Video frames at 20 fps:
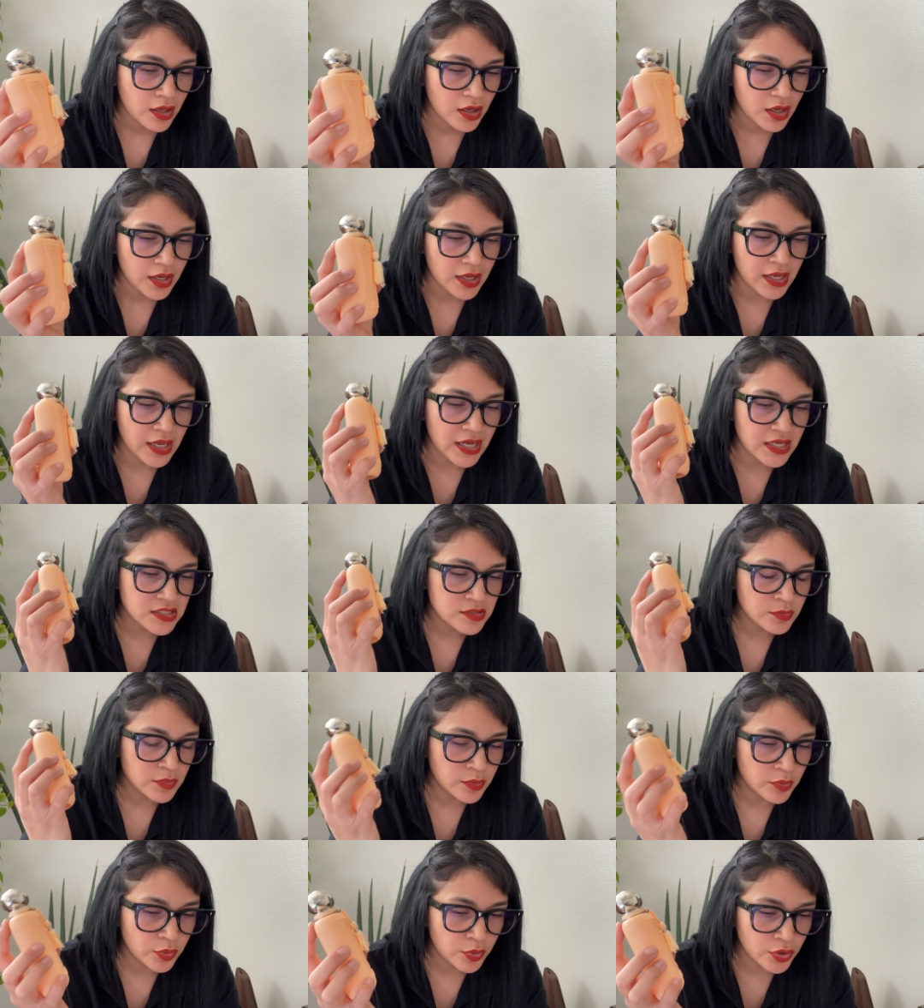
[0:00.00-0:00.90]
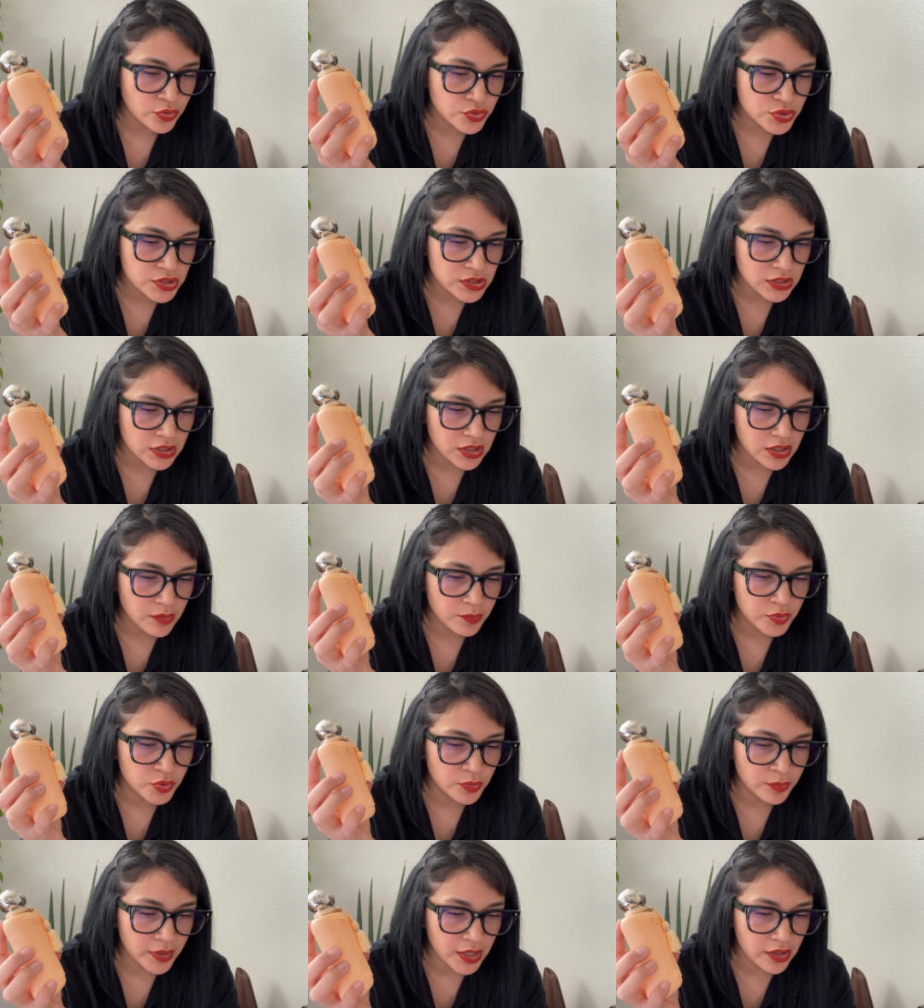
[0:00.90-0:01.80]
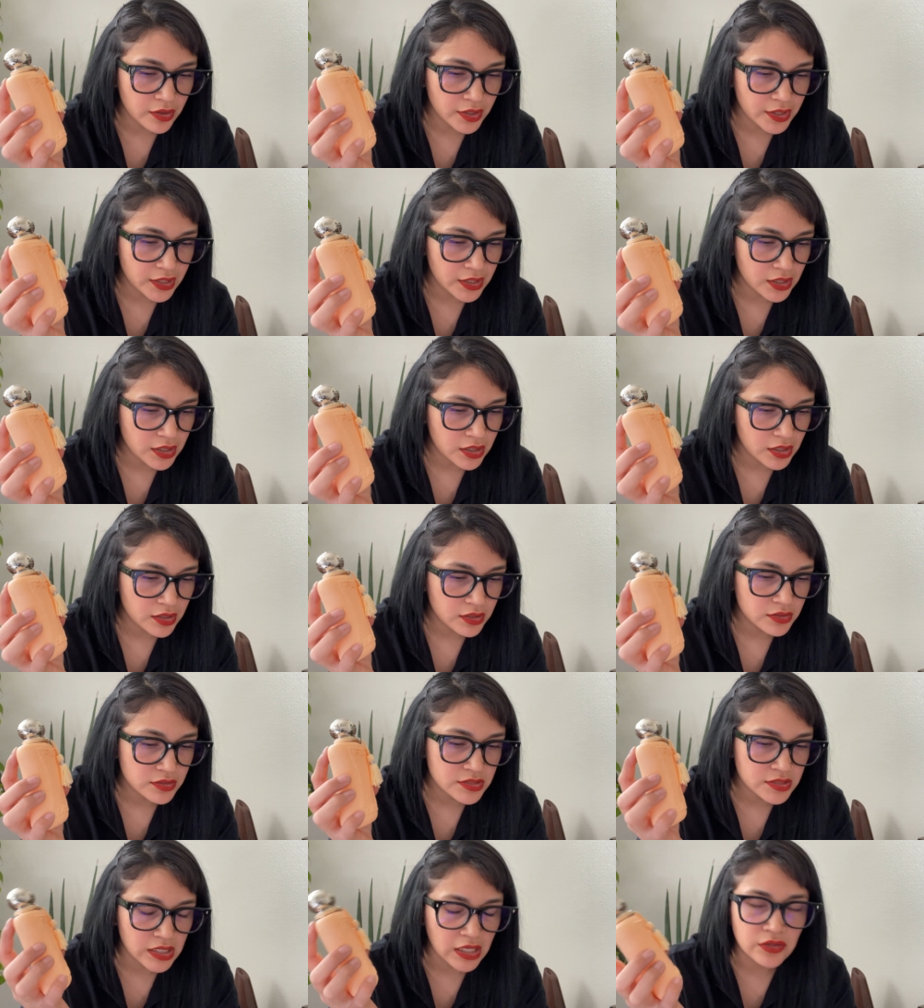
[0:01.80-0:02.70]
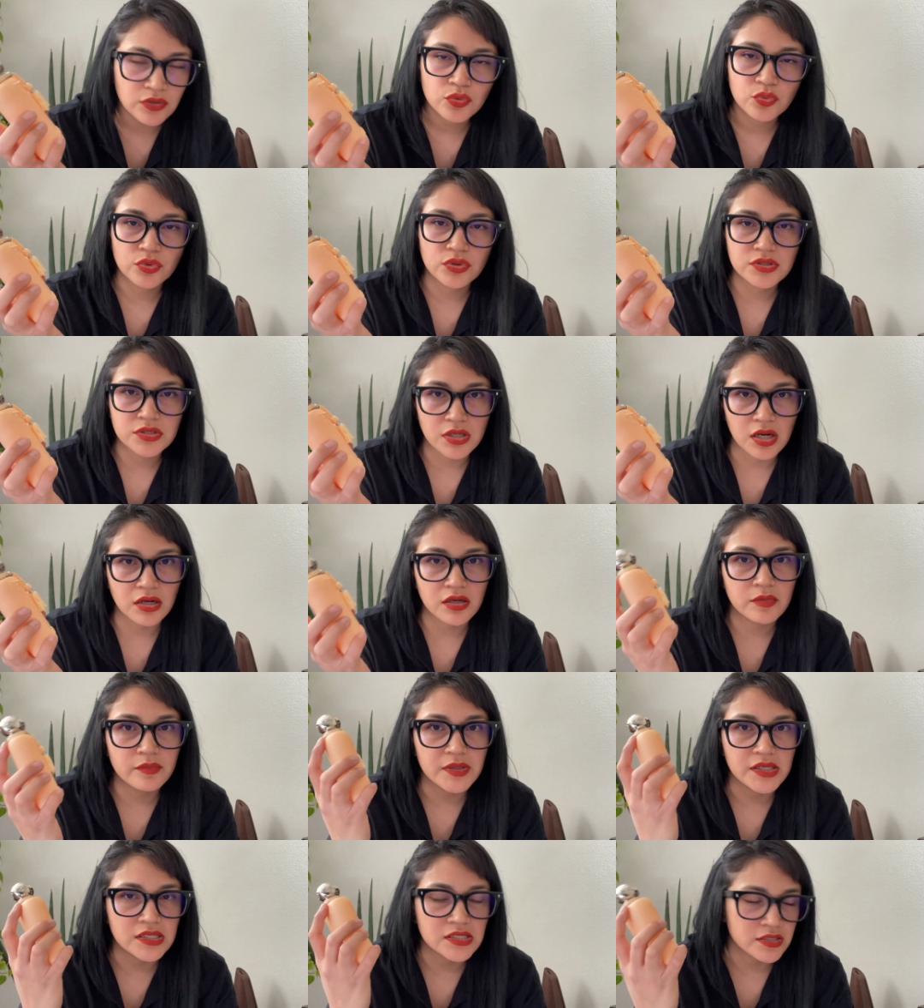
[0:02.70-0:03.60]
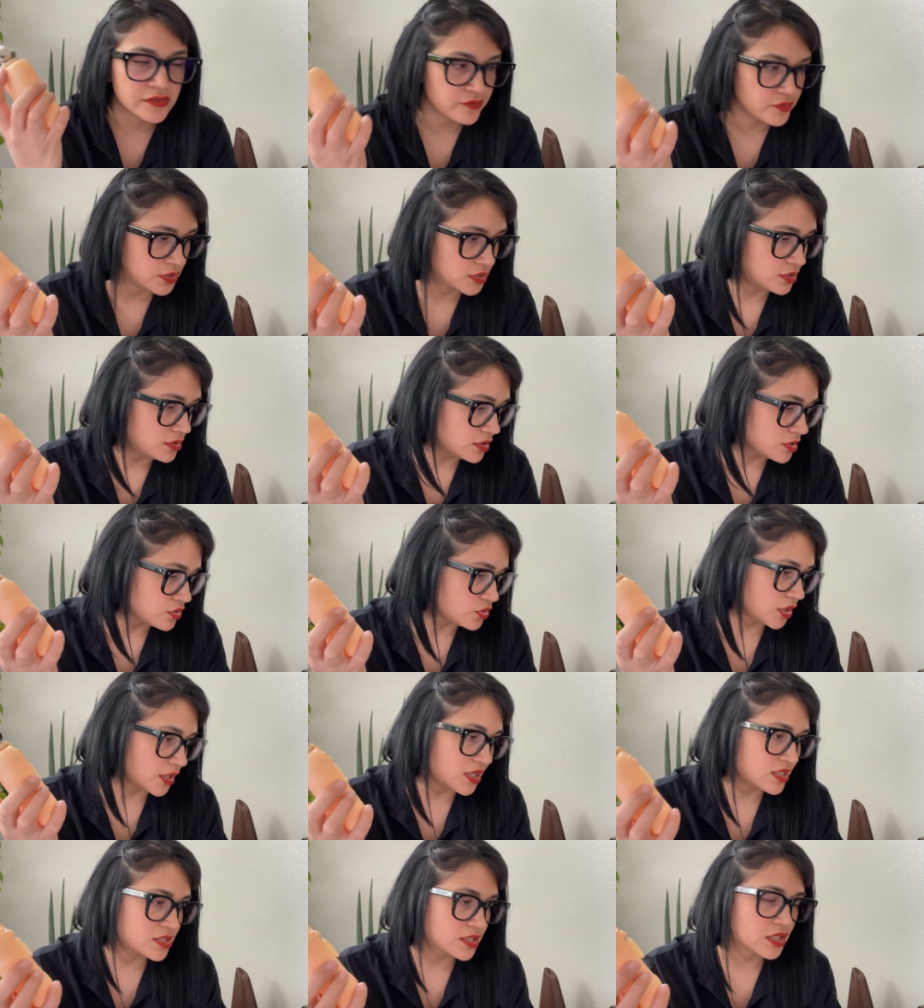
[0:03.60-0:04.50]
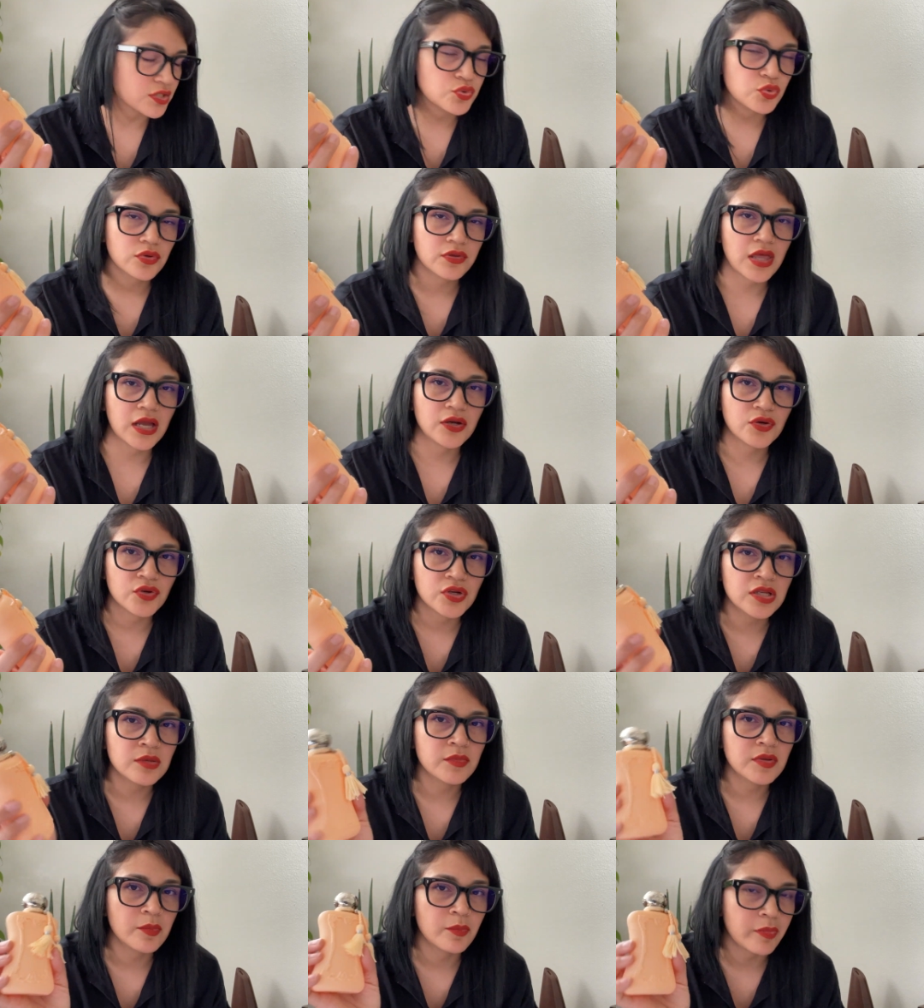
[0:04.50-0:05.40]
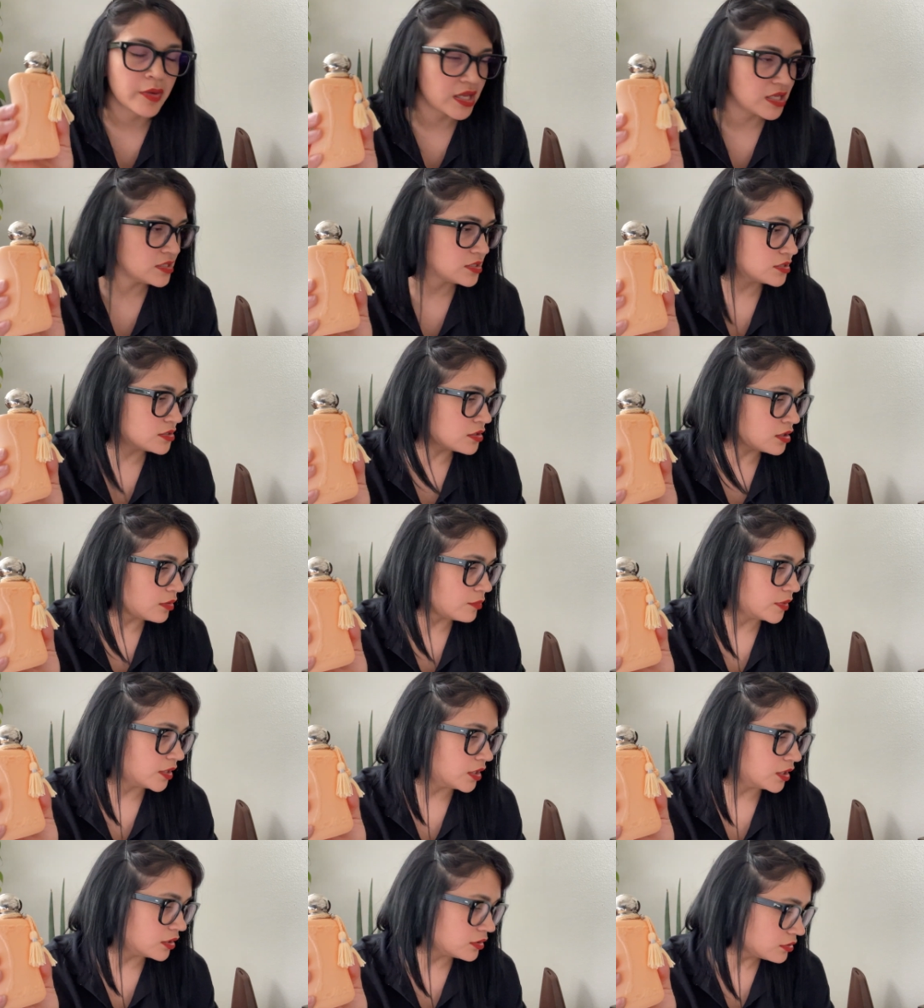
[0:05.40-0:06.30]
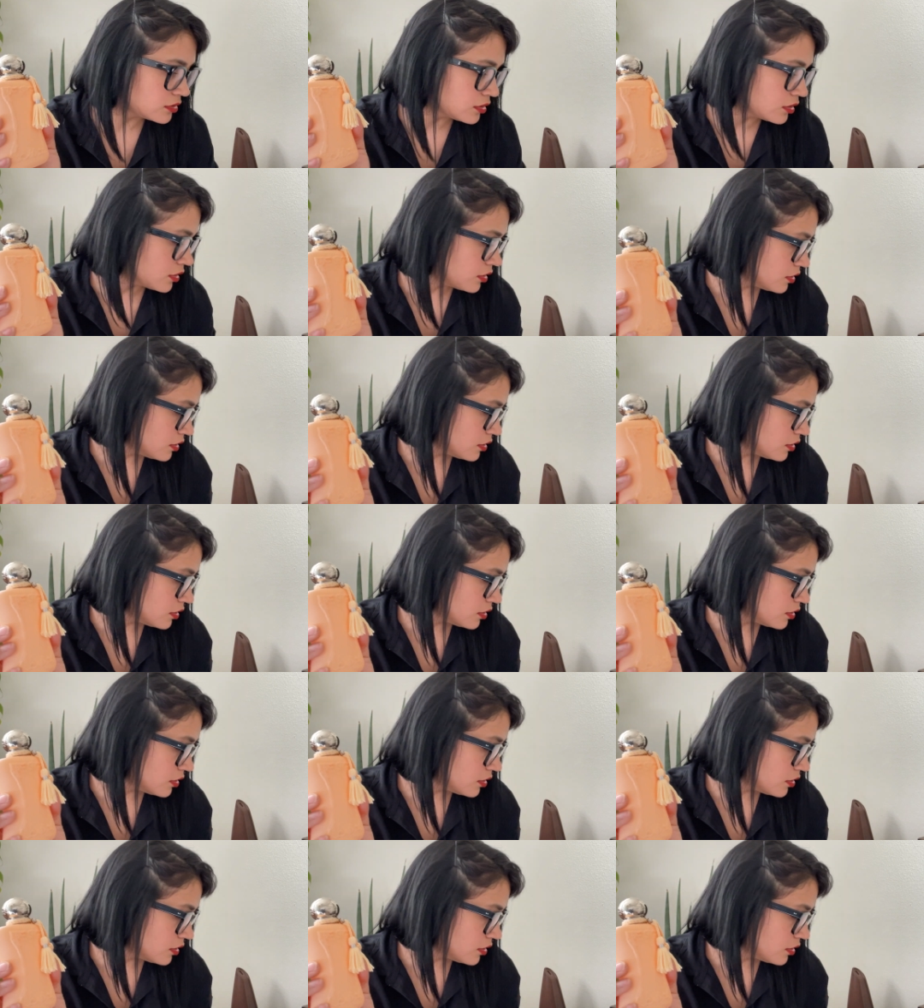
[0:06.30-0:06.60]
It has mimosa, plumeria, sandalwood, tonka beans, and vanilla. So I guess that's where that creamy base is coming in.